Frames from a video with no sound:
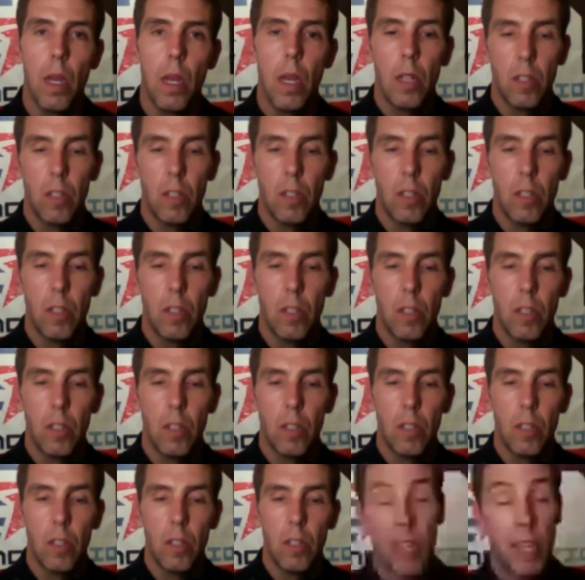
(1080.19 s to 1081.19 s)
So
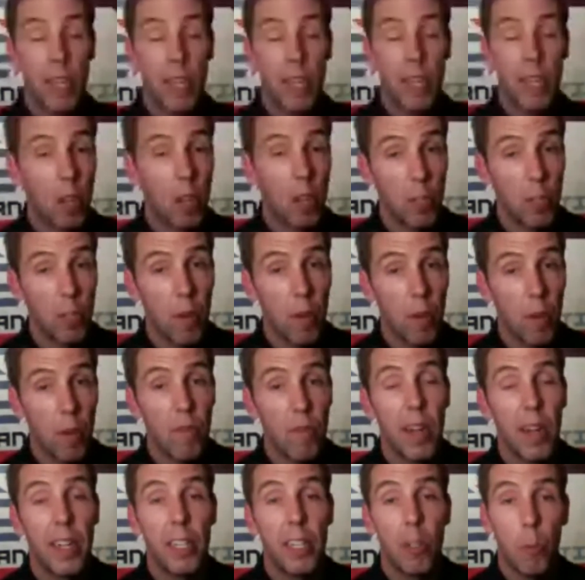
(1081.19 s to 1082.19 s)
today I've talked about
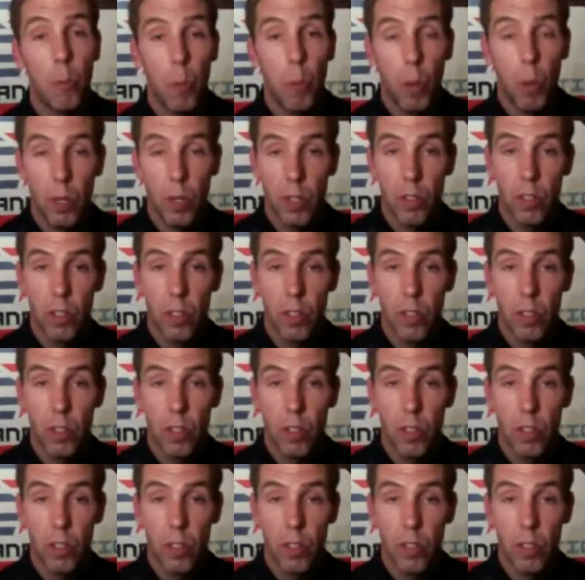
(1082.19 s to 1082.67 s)
finding your bonus.